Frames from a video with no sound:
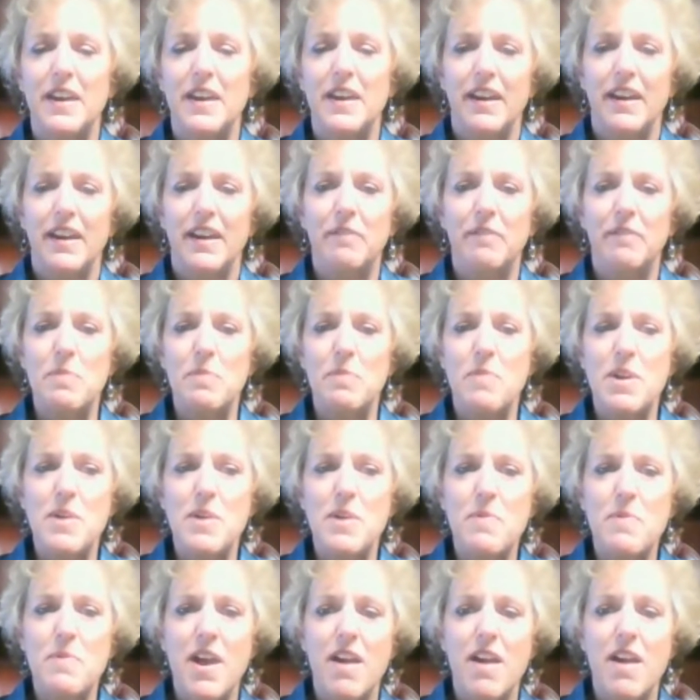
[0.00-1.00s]
and we went
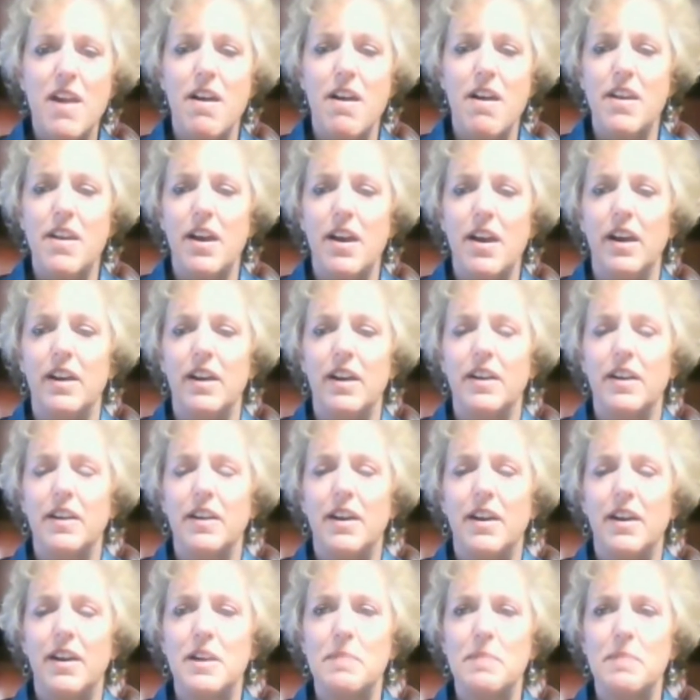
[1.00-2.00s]
away on a
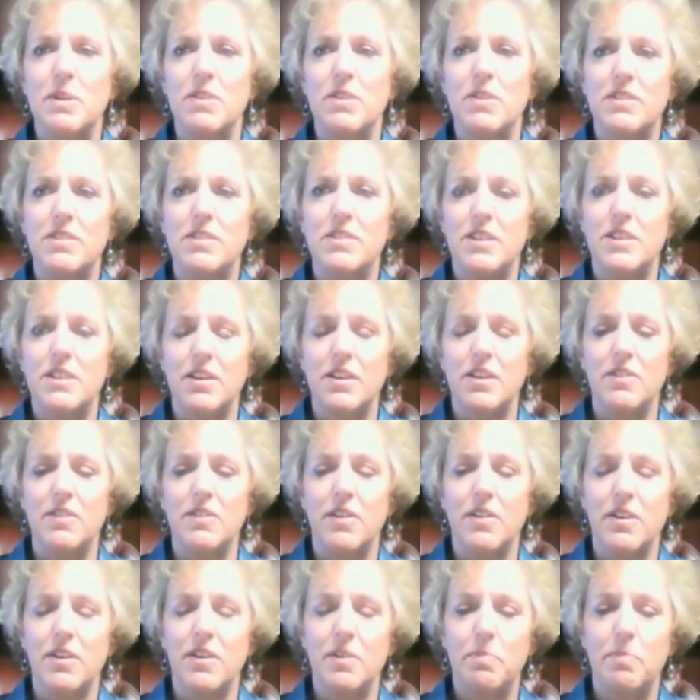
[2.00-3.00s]
honeymoon to
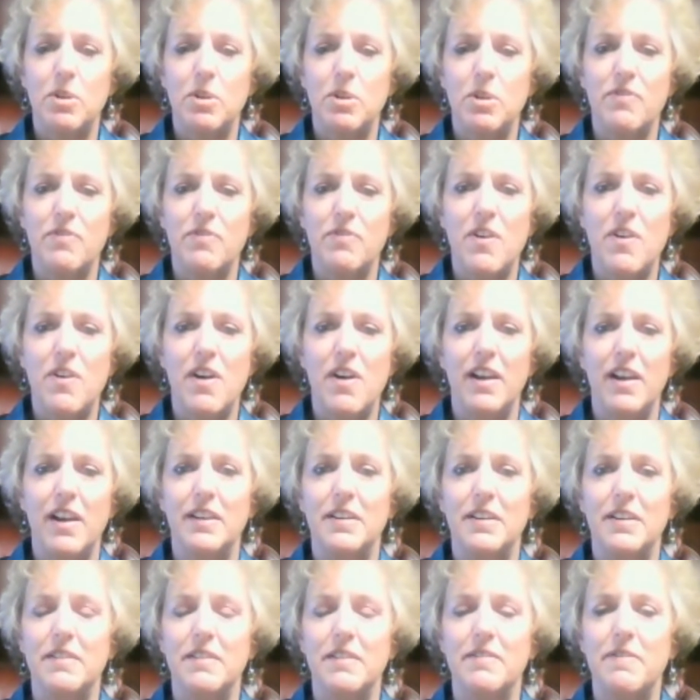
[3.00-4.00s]
beautiful
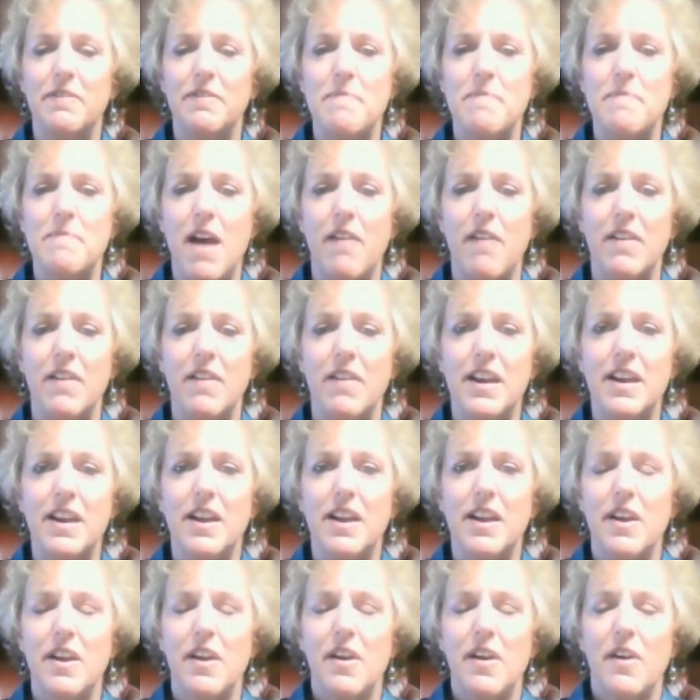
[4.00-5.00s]
island of Maui,
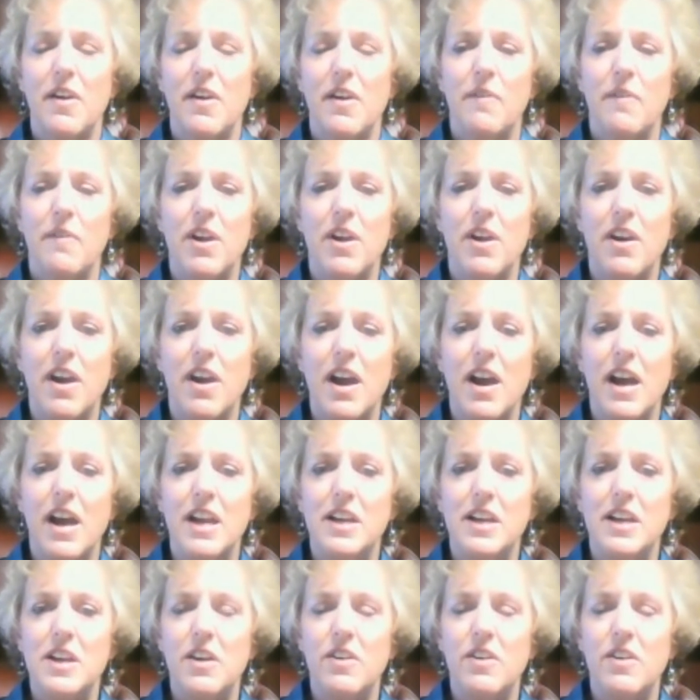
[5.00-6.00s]
where I
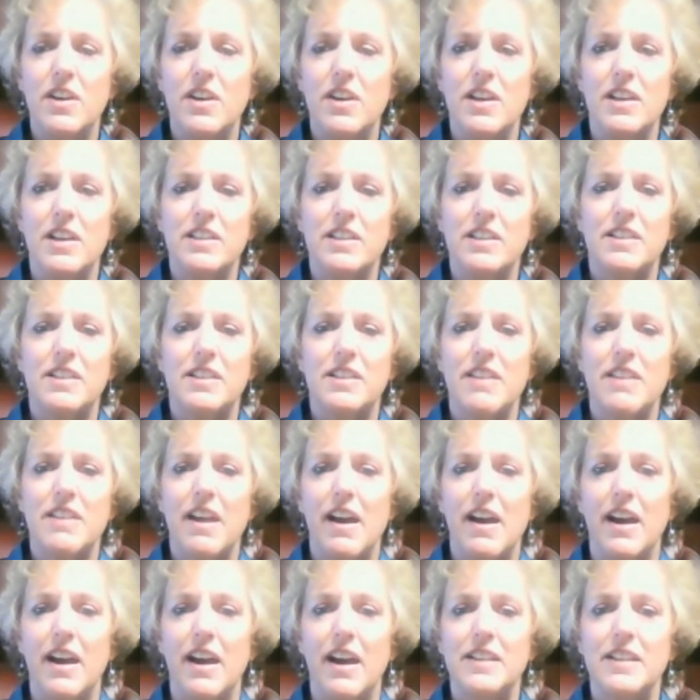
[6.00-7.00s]
noticed
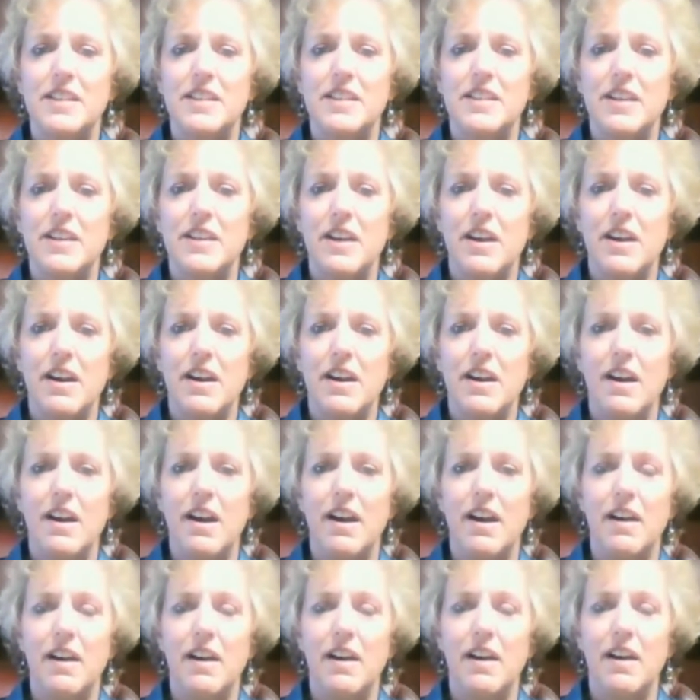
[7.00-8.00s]
that
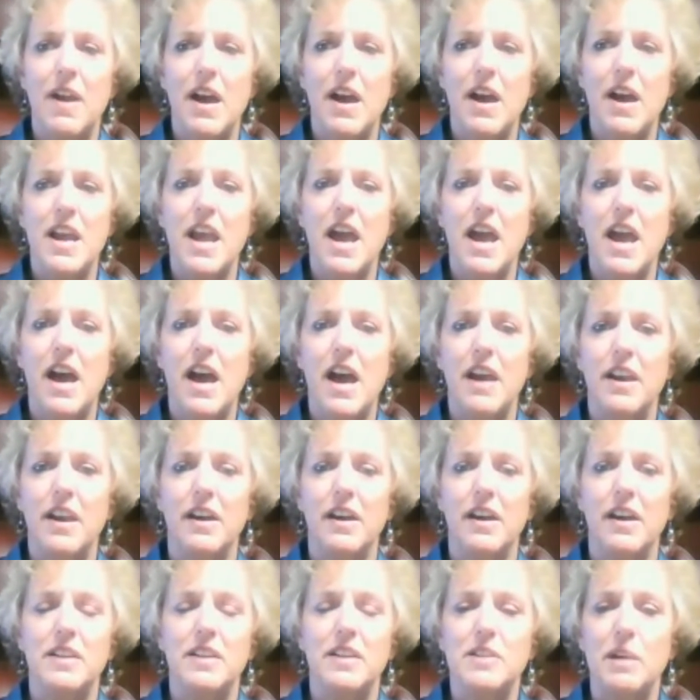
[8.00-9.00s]
I had
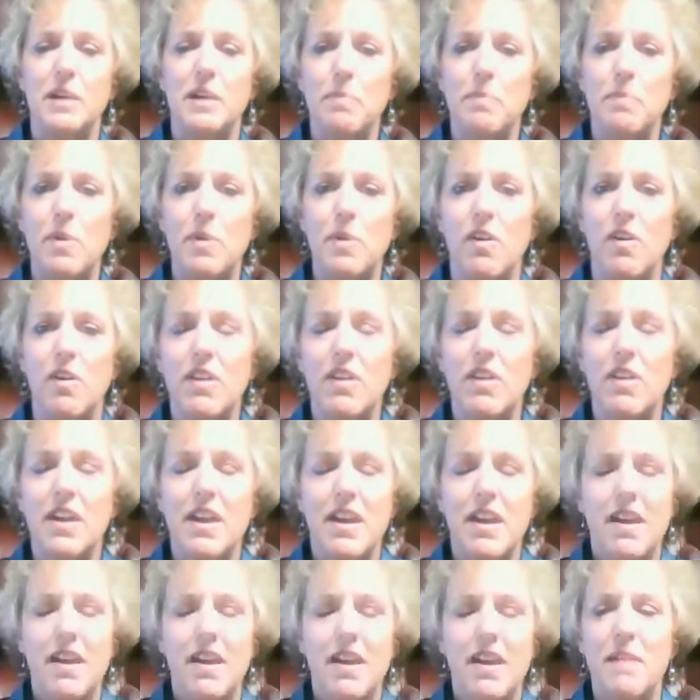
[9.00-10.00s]
a dimple
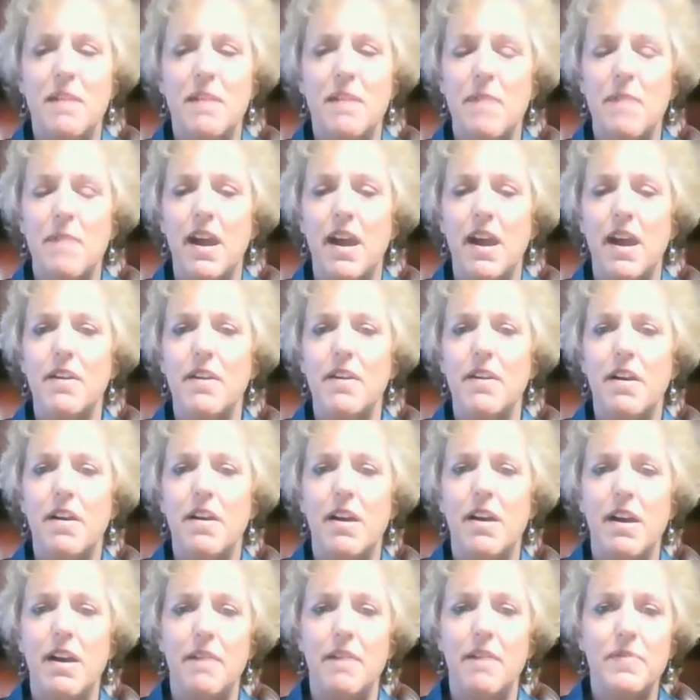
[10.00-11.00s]
in my
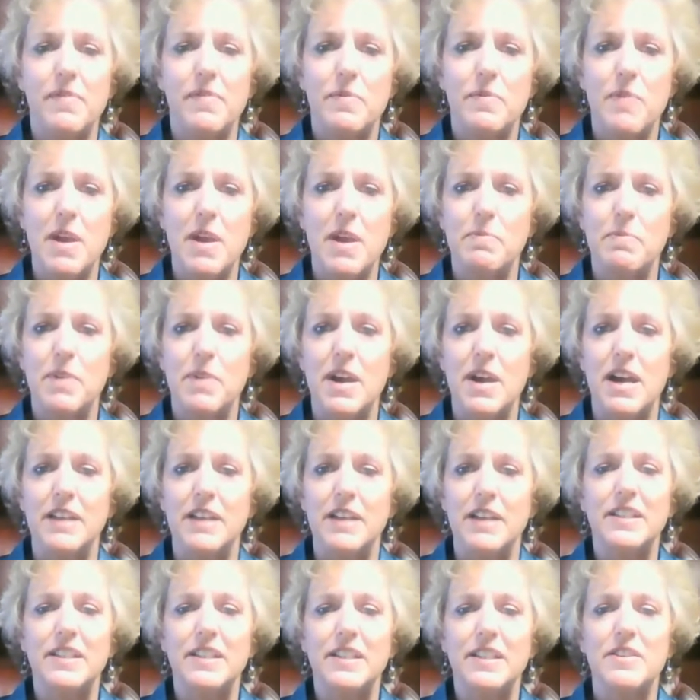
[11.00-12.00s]
right
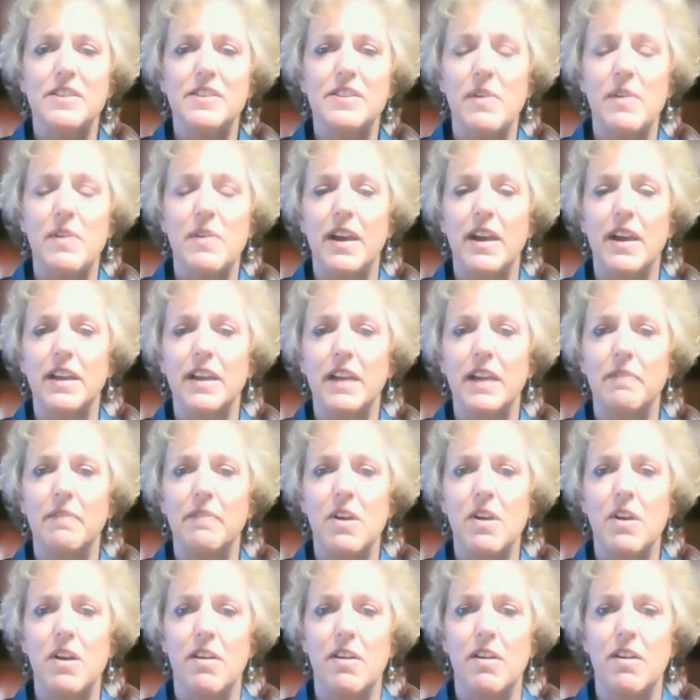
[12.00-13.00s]
breast. So when I came
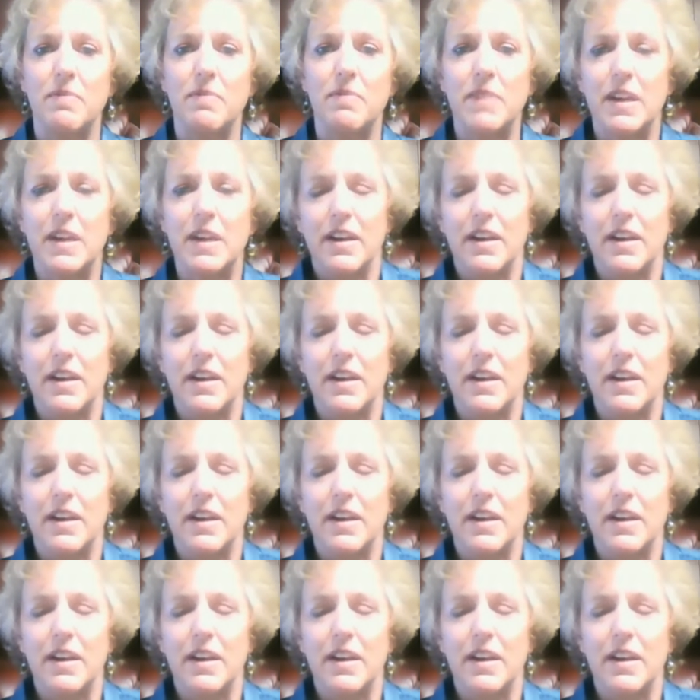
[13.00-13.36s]
home,